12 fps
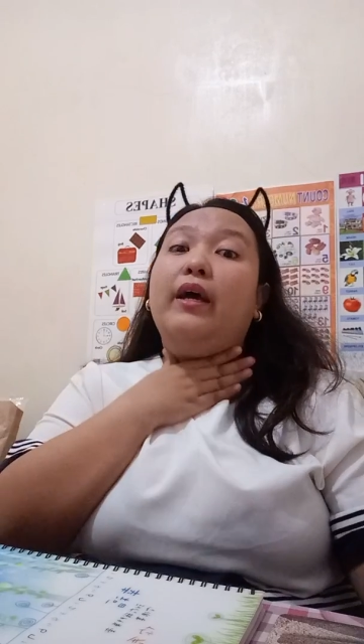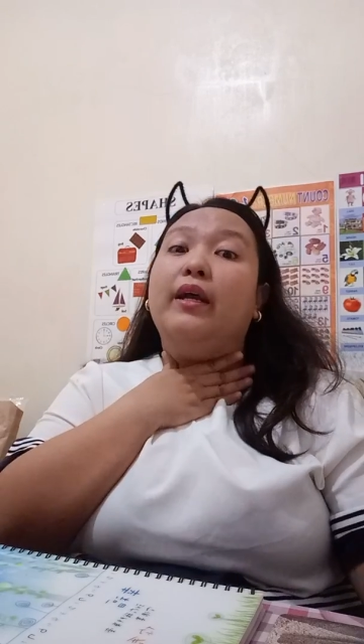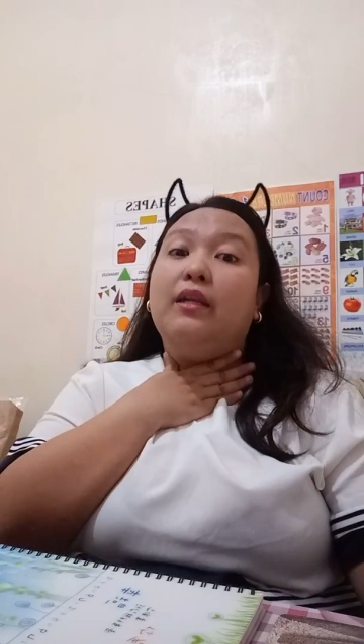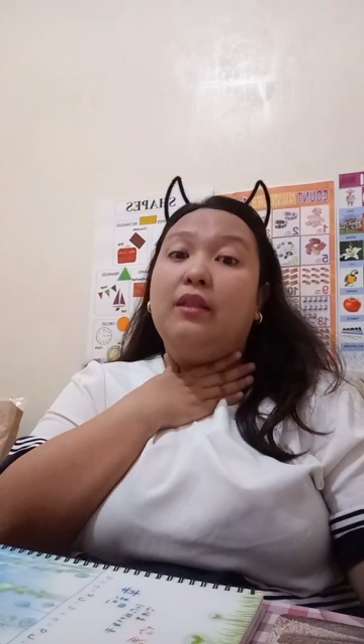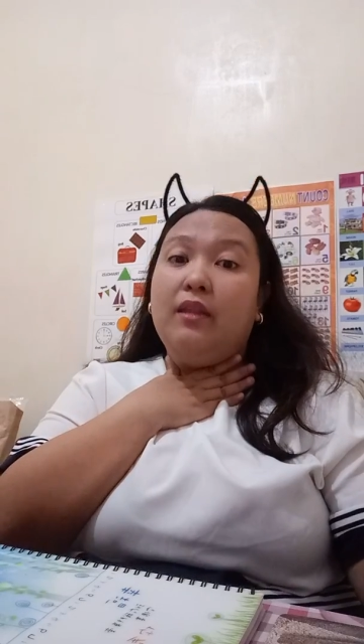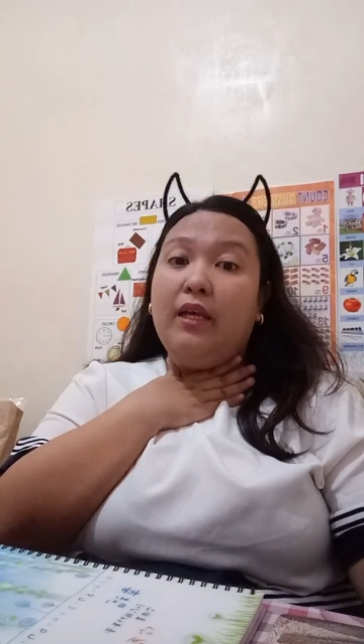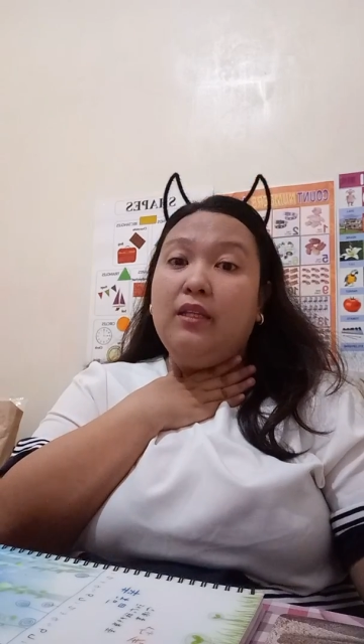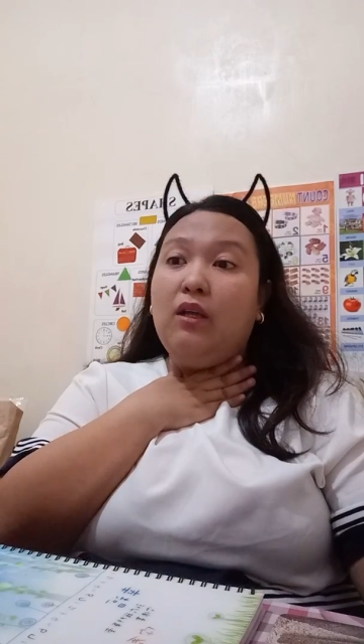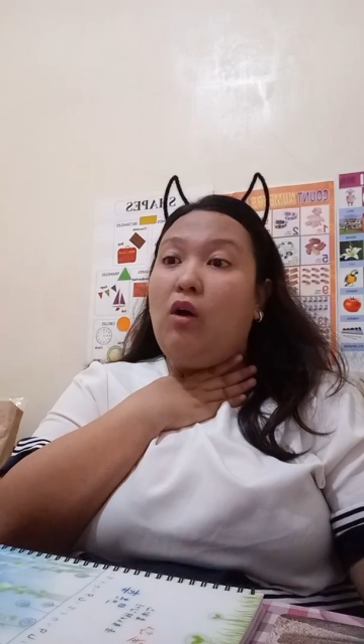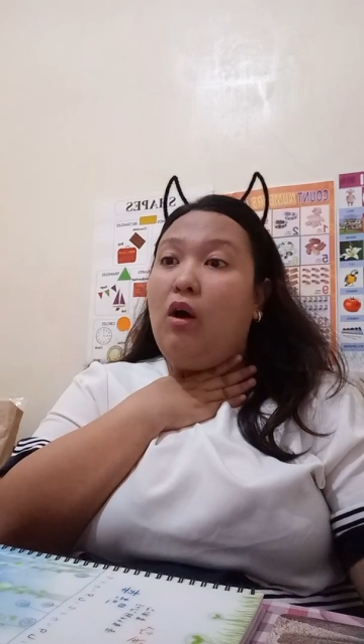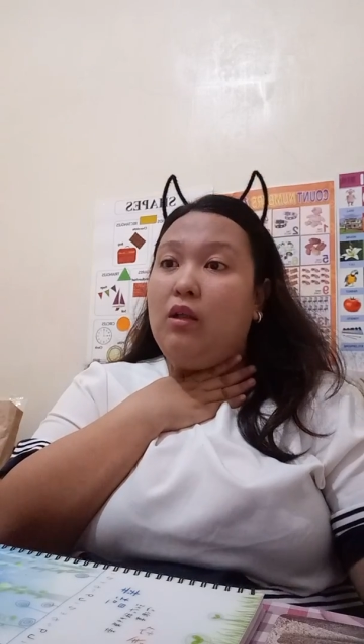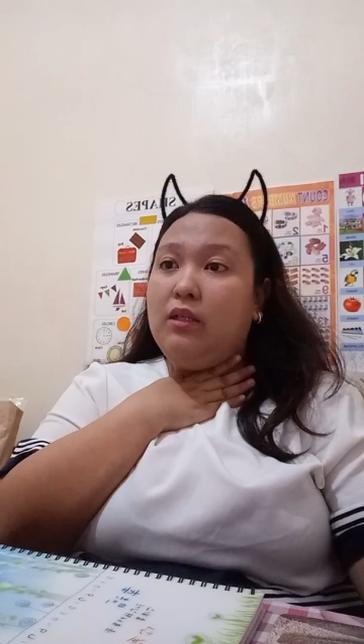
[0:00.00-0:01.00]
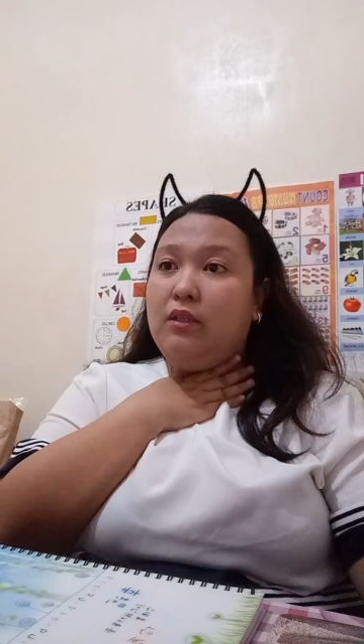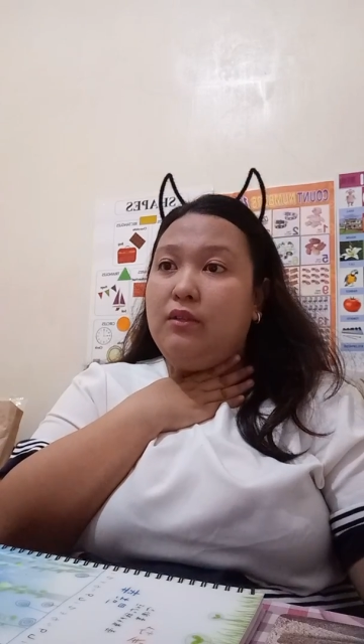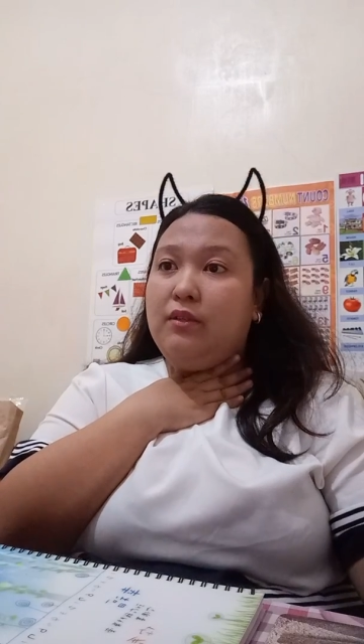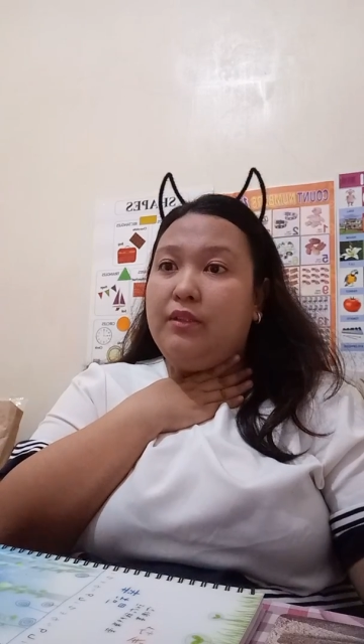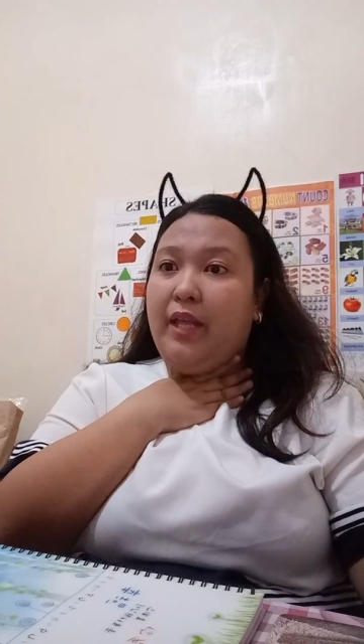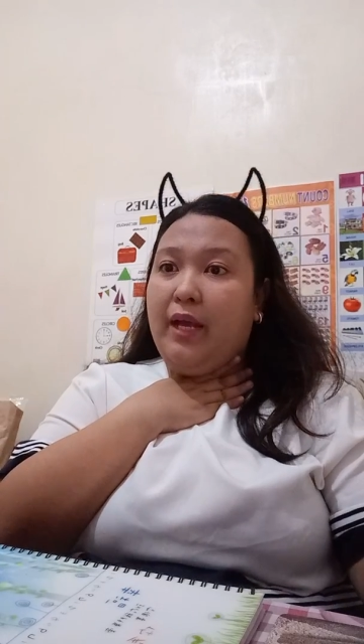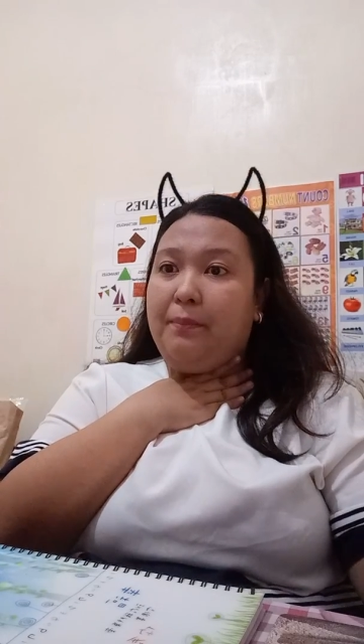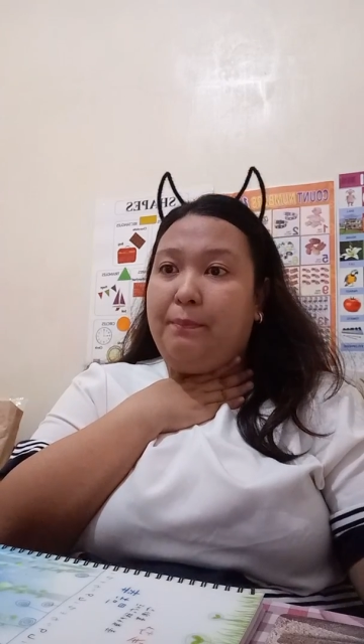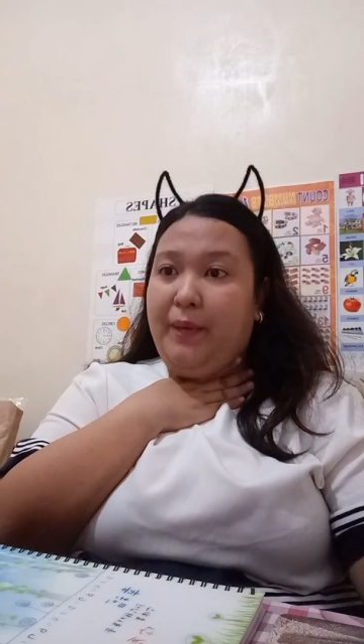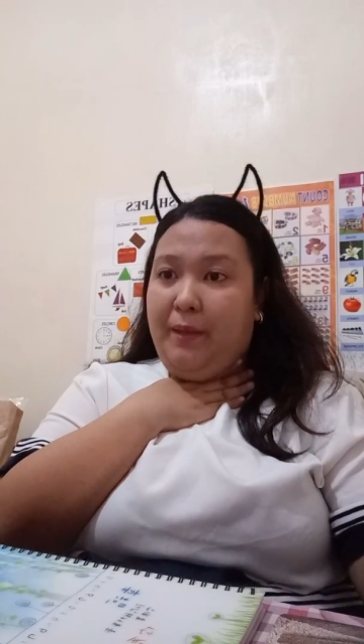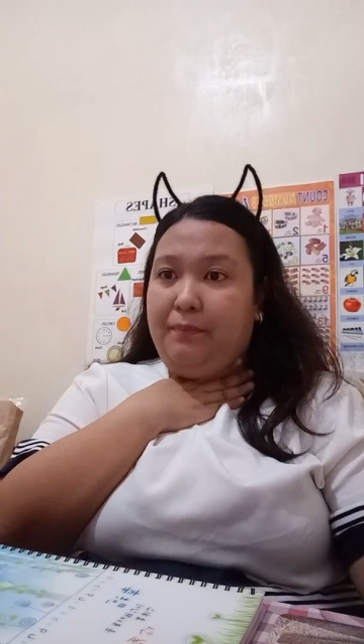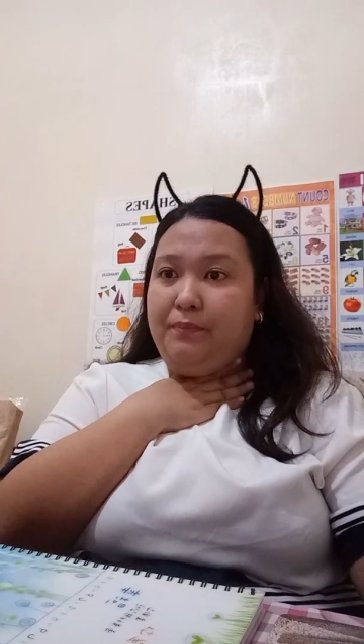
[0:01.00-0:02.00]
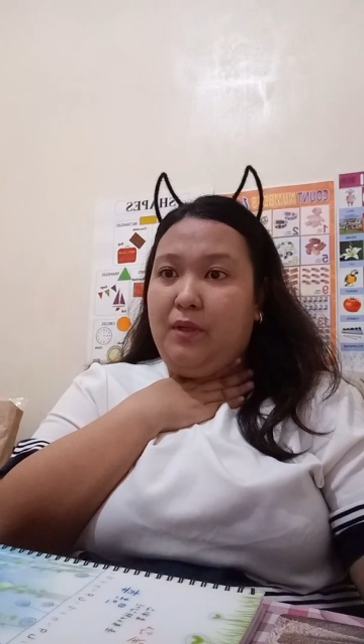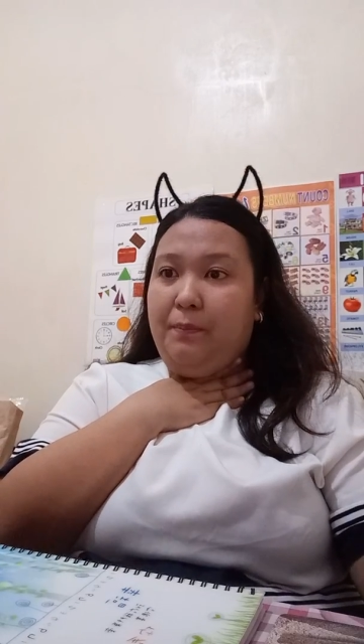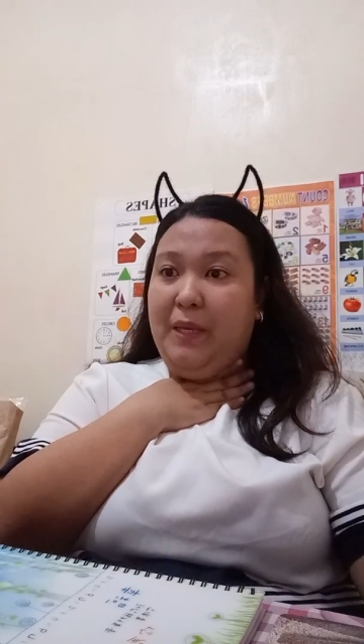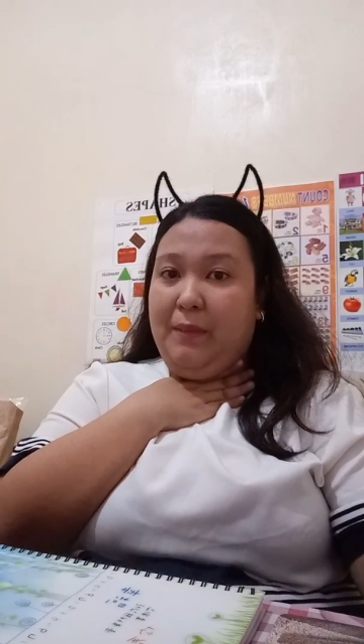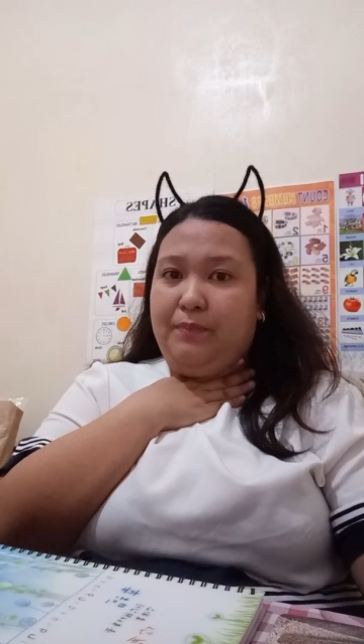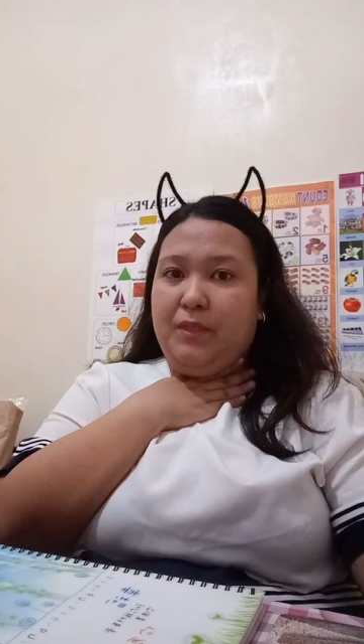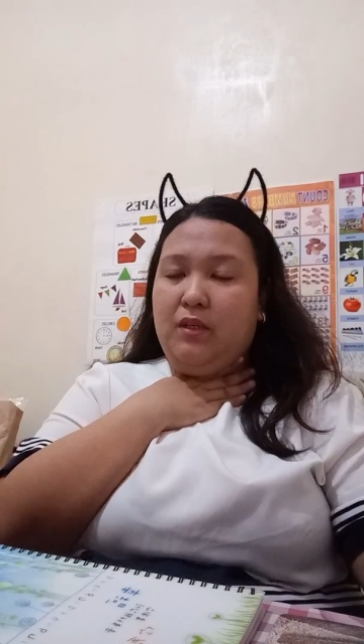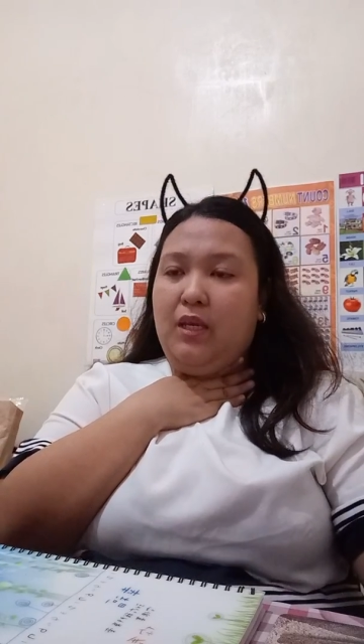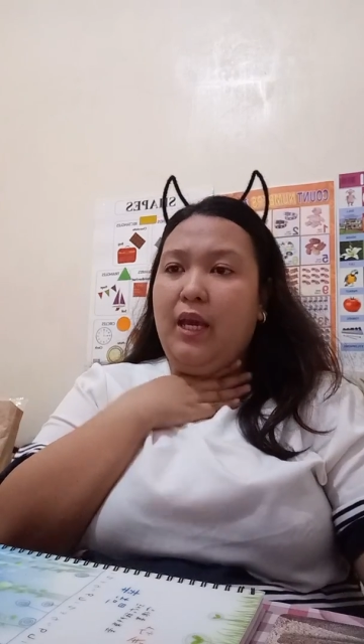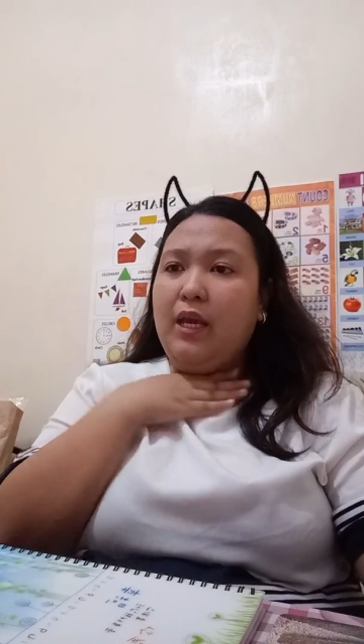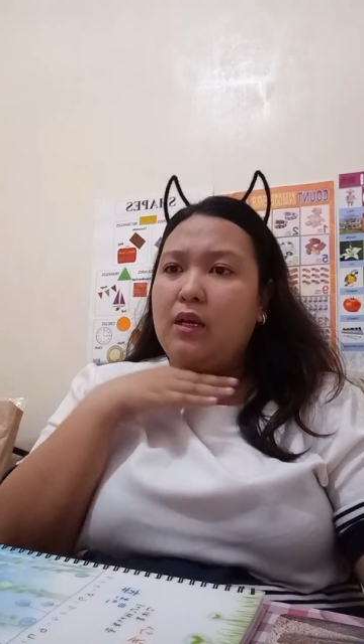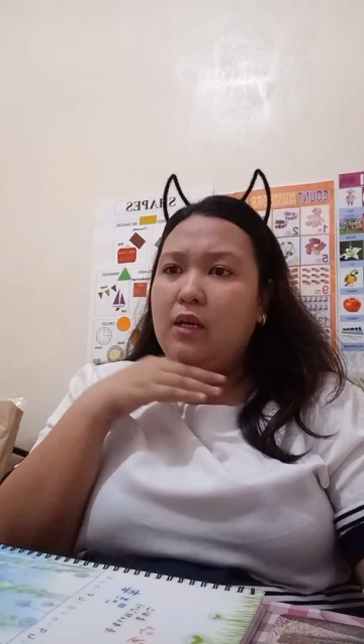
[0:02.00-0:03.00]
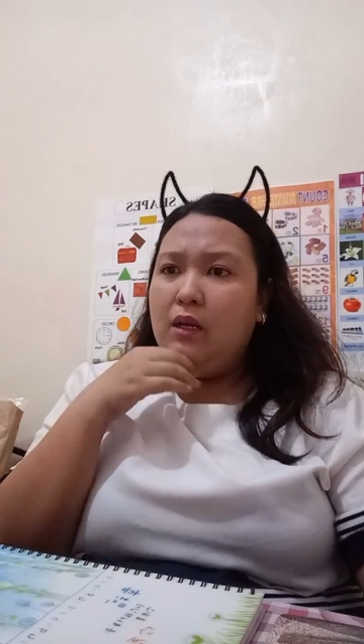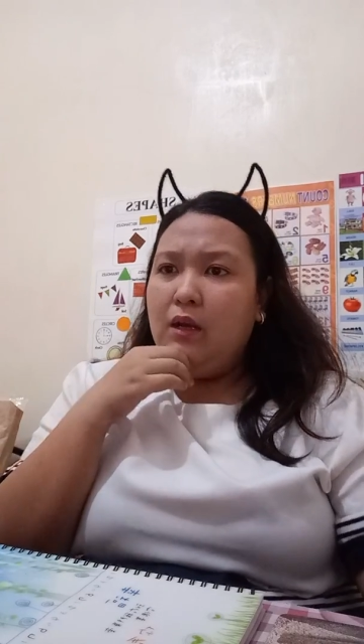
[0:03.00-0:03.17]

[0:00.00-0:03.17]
the thing, the collar on their neck beeped, okay?